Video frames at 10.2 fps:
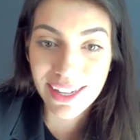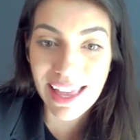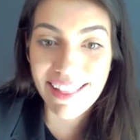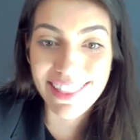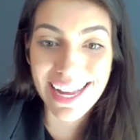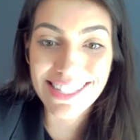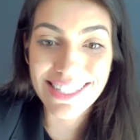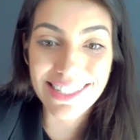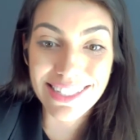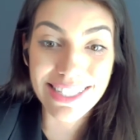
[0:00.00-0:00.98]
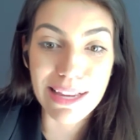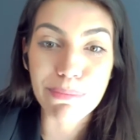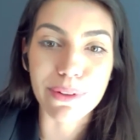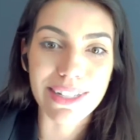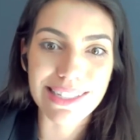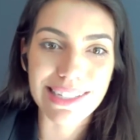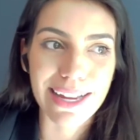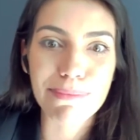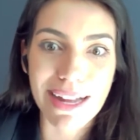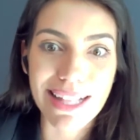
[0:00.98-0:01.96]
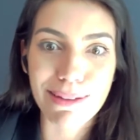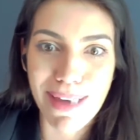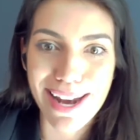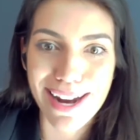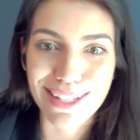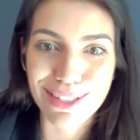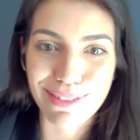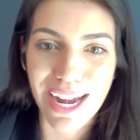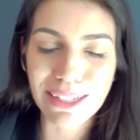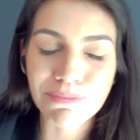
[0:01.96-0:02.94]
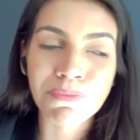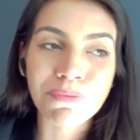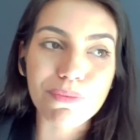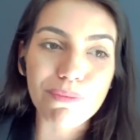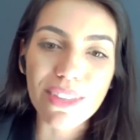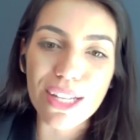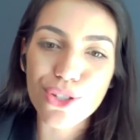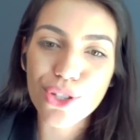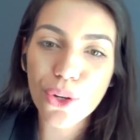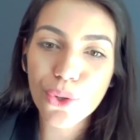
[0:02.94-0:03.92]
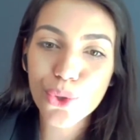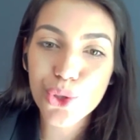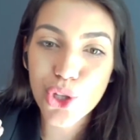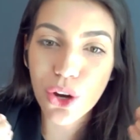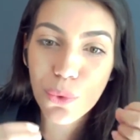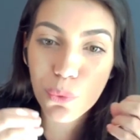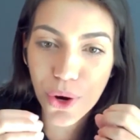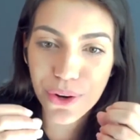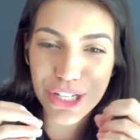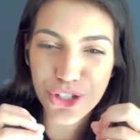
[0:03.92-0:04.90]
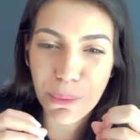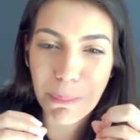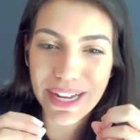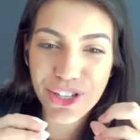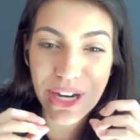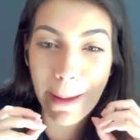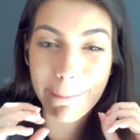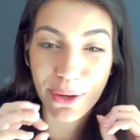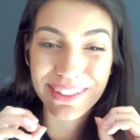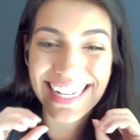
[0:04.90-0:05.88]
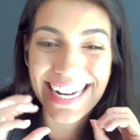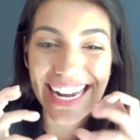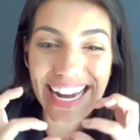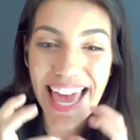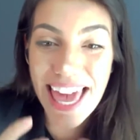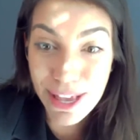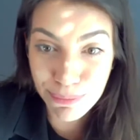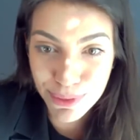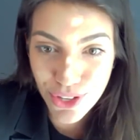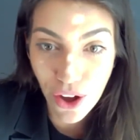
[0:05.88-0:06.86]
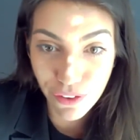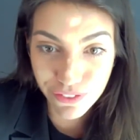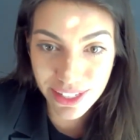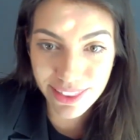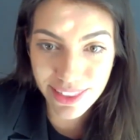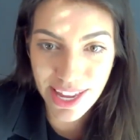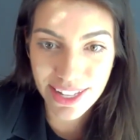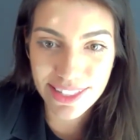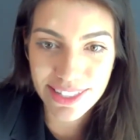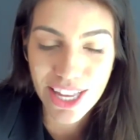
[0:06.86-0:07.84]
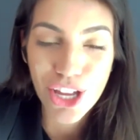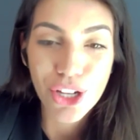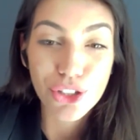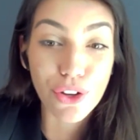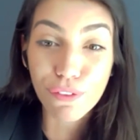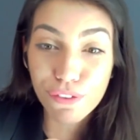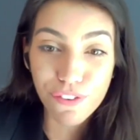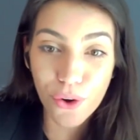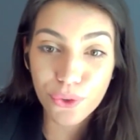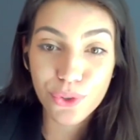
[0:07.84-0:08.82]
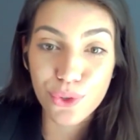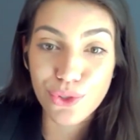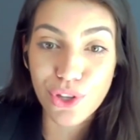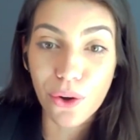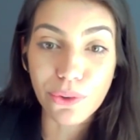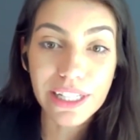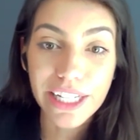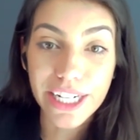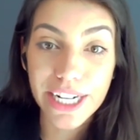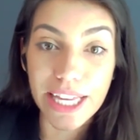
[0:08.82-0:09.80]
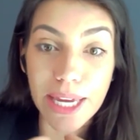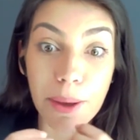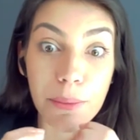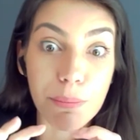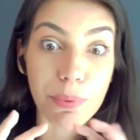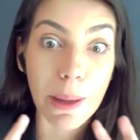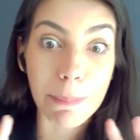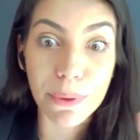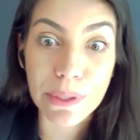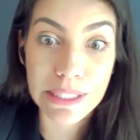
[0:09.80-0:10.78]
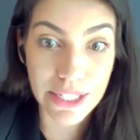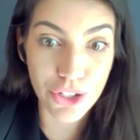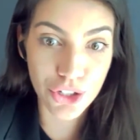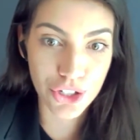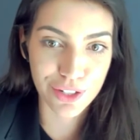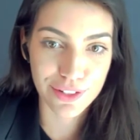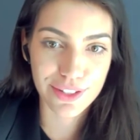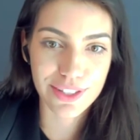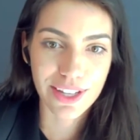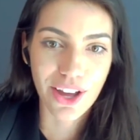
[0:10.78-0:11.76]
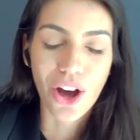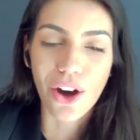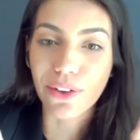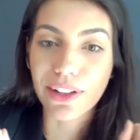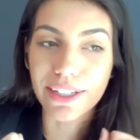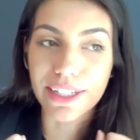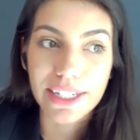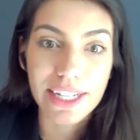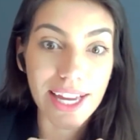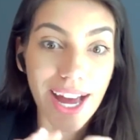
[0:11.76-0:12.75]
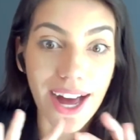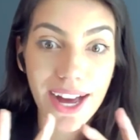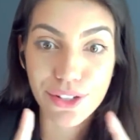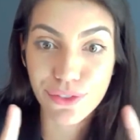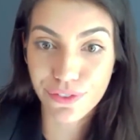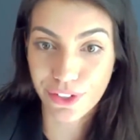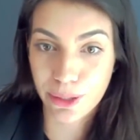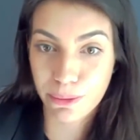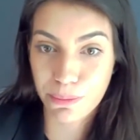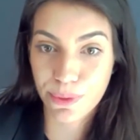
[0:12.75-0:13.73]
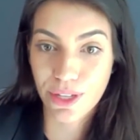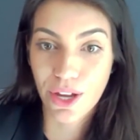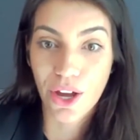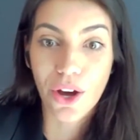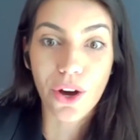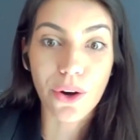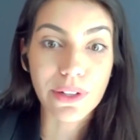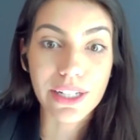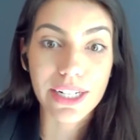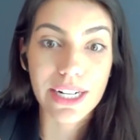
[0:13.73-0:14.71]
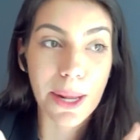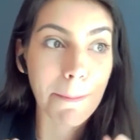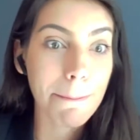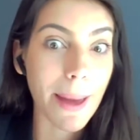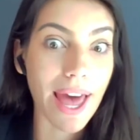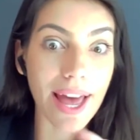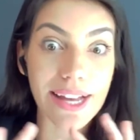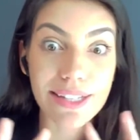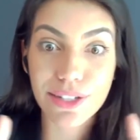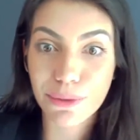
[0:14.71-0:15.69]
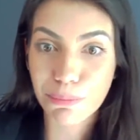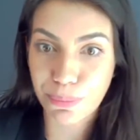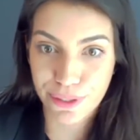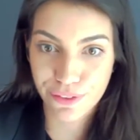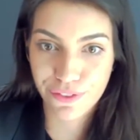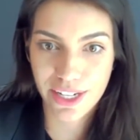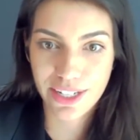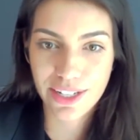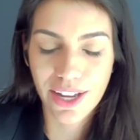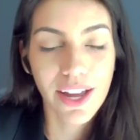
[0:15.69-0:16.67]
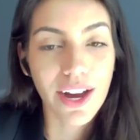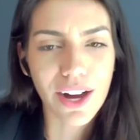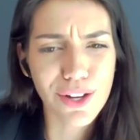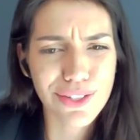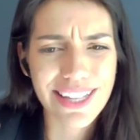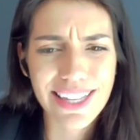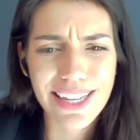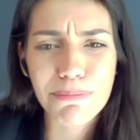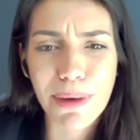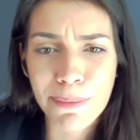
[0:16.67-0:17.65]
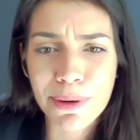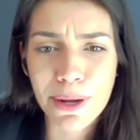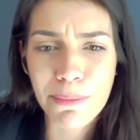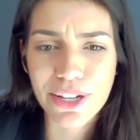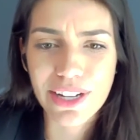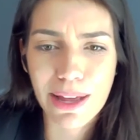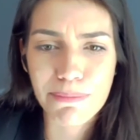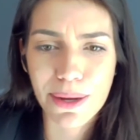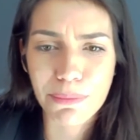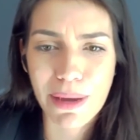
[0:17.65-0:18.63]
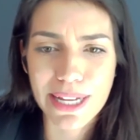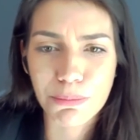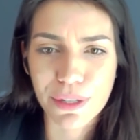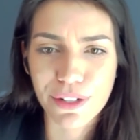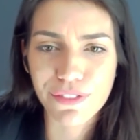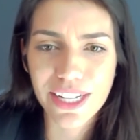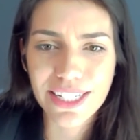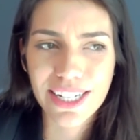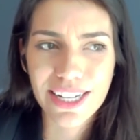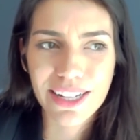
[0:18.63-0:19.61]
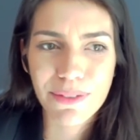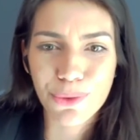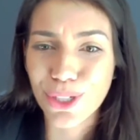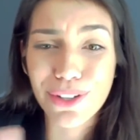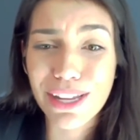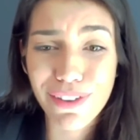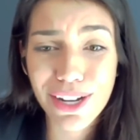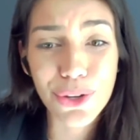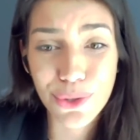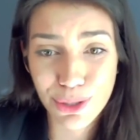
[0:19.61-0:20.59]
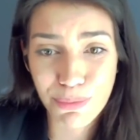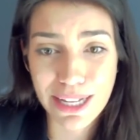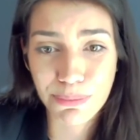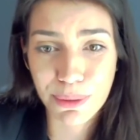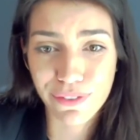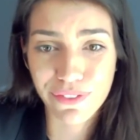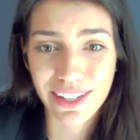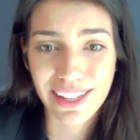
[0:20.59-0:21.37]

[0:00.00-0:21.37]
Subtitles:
And that's simple. That's like mathematics, right? So don't worry too much about the names of the things. Don't focus on learning prepositions, on learning adverbs, on learning past perfect. Also, I think Barbara mentioned about past perfect. We don't even use past perfect.